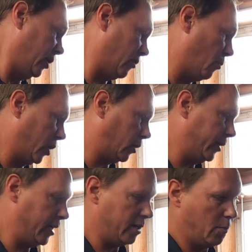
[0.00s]
The more
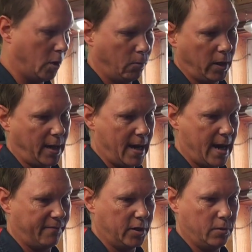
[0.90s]
cleaning, the more work I
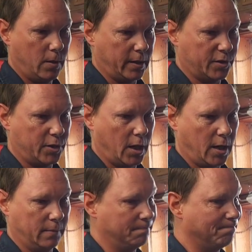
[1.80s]
have to do on a
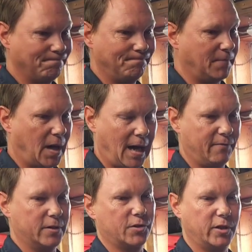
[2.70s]
saw,
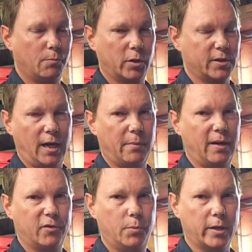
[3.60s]
obviously the more time I
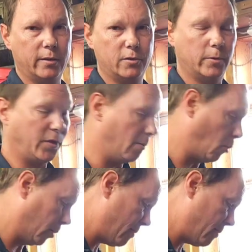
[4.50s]
have to put into it, the more